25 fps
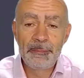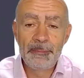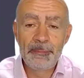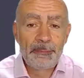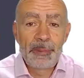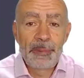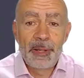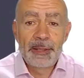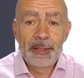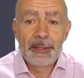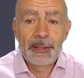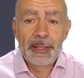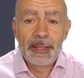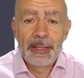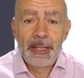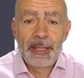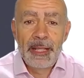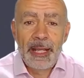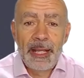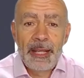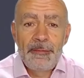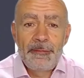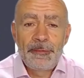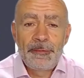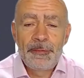Bluntly,
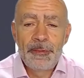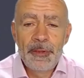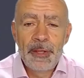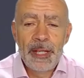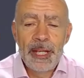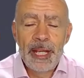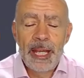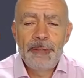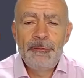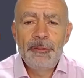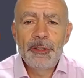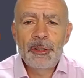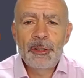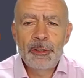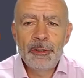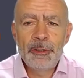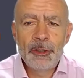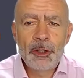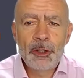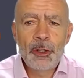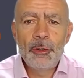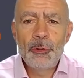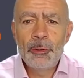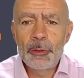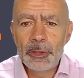if you can
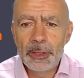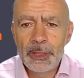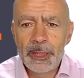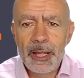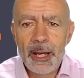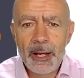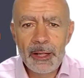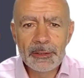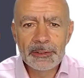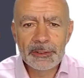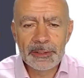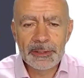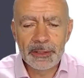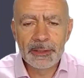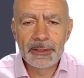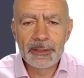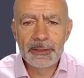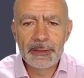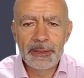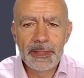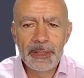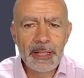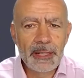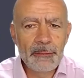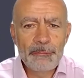Google the answer,
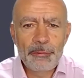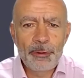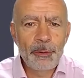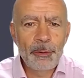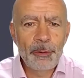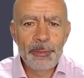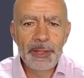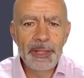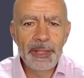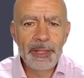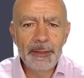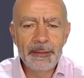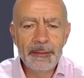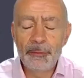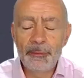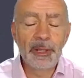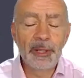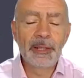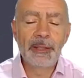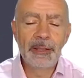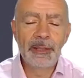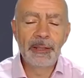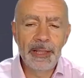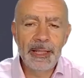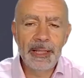then it probably,
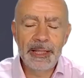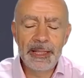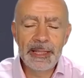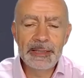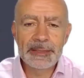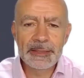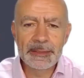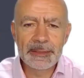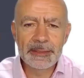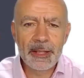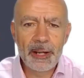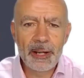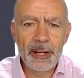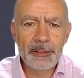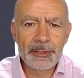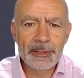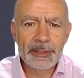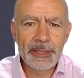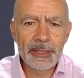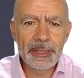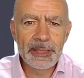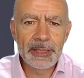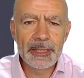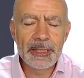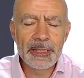it isn't
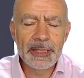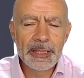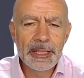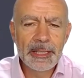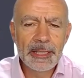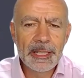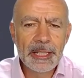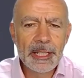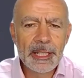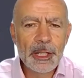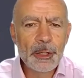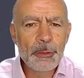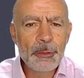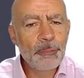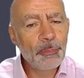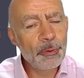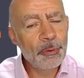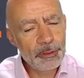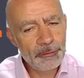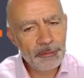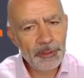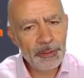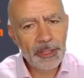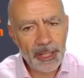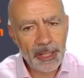R&D. But
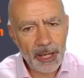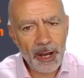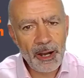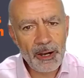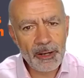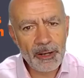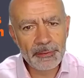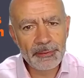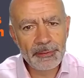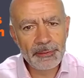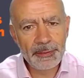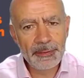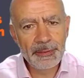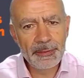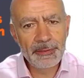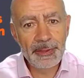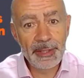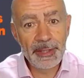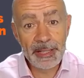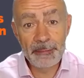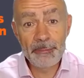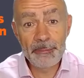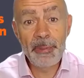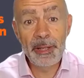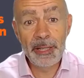if you can't, then
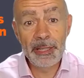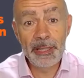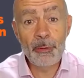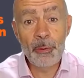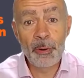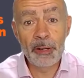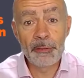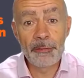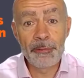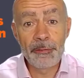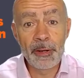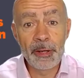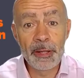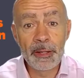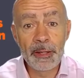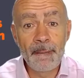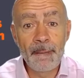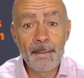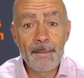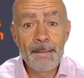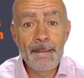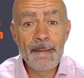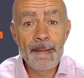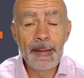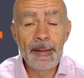it may qualify.
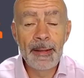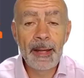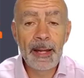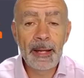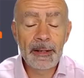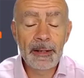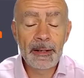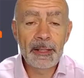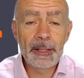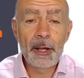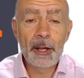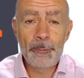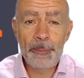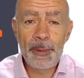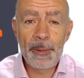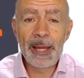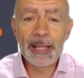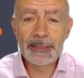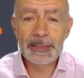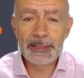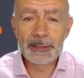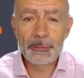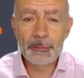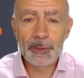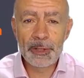And I go back
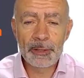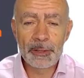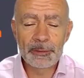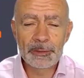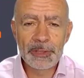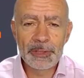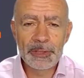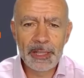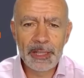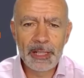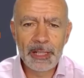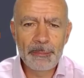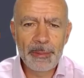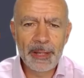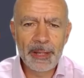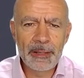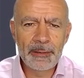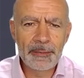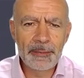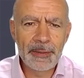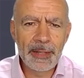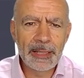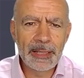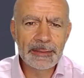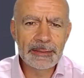to what I was saying about
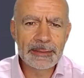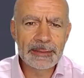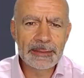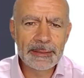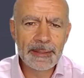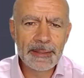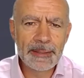that.